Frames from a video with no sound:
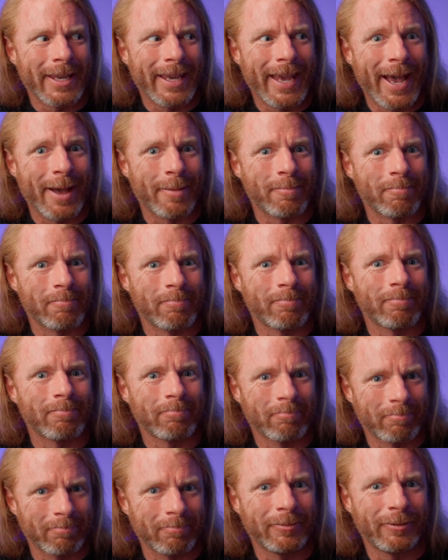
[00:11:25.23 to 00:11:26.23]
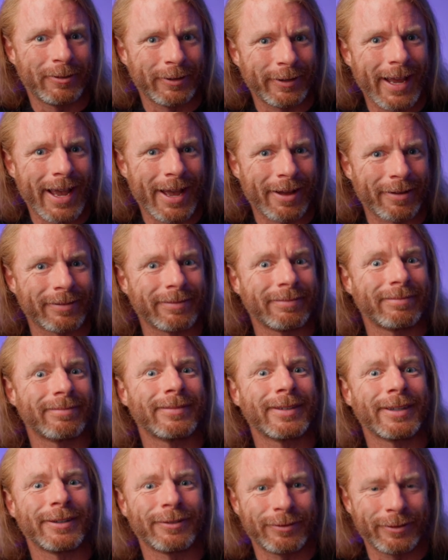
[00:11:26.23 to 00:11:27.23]
yeah, sit down
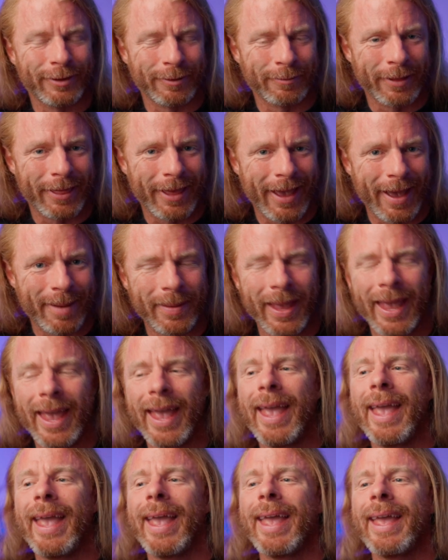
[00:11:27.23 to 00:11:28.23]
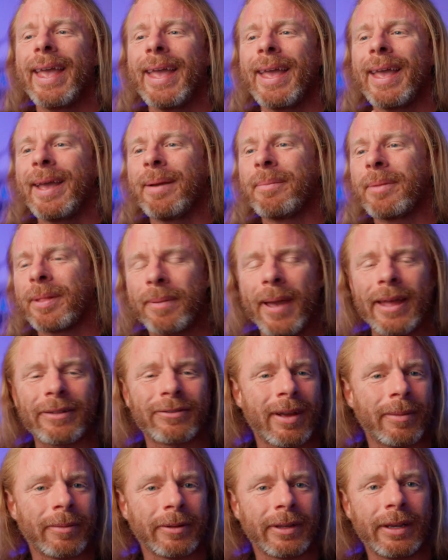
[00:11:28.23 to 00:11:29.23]
and sit with that. But the
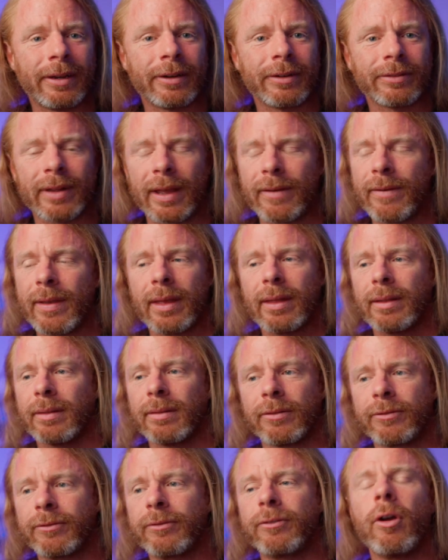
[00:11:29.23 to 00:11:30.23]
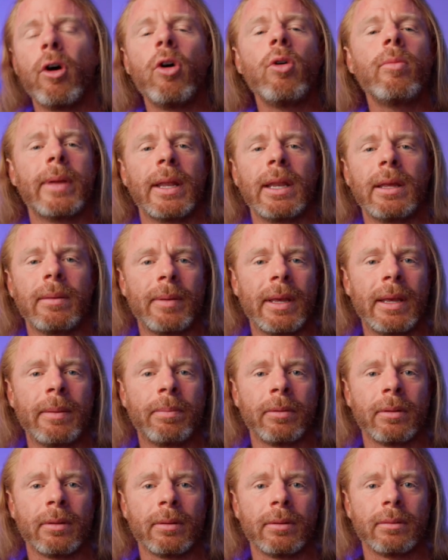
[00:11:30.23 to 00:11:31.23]
past couple of years, I've had so many
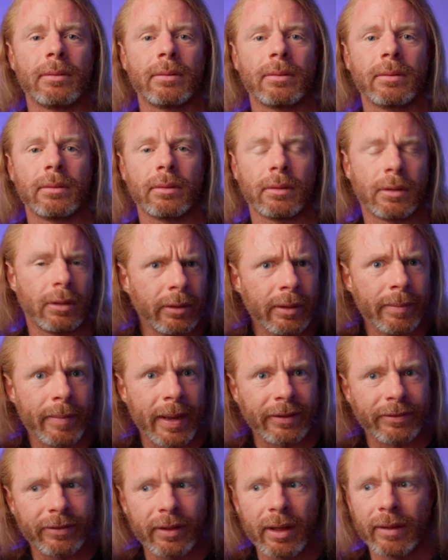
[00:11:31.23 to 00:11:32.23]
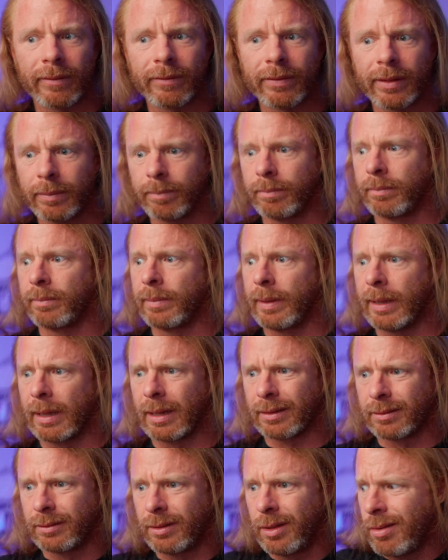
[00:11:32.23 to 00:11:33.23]
people, including myself, they're
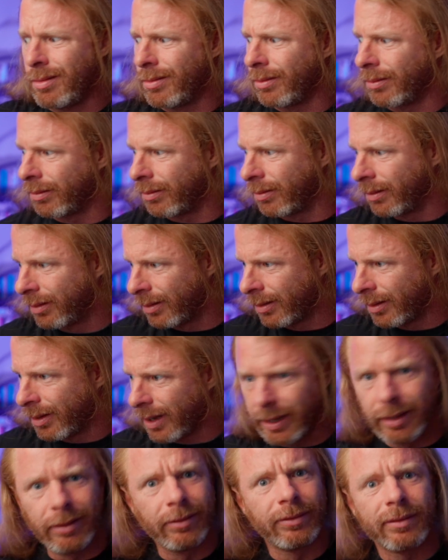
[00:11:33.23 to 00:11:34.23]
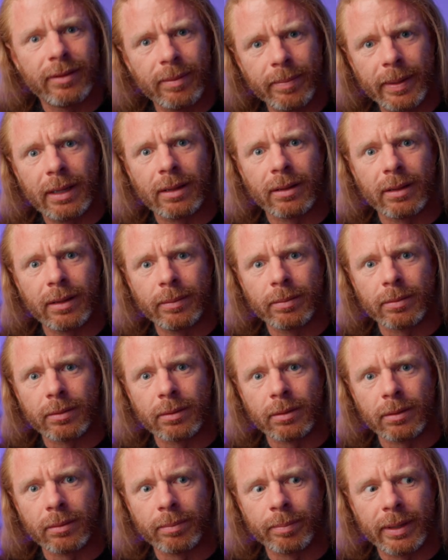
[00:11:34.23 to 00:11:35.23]
like, dude, I used to be a
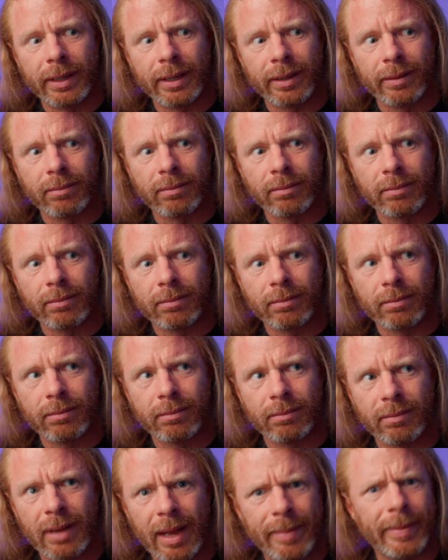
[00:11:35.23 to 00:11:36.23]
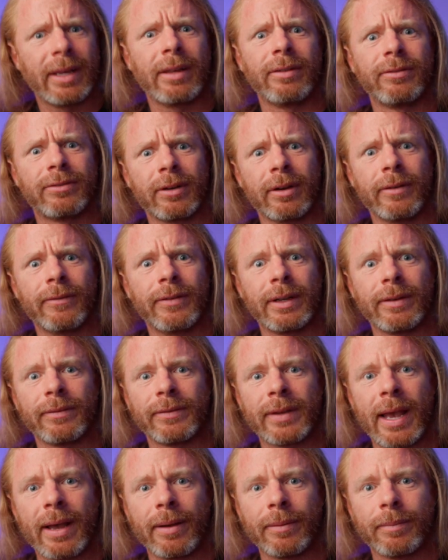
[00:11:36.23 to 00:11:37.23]
liberal, but I'm a
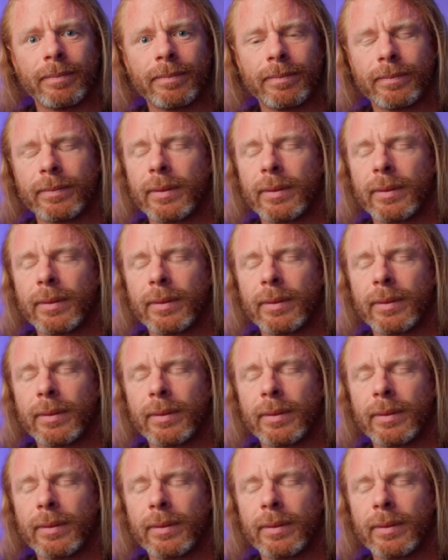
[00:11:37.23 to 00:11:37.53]
conservative now.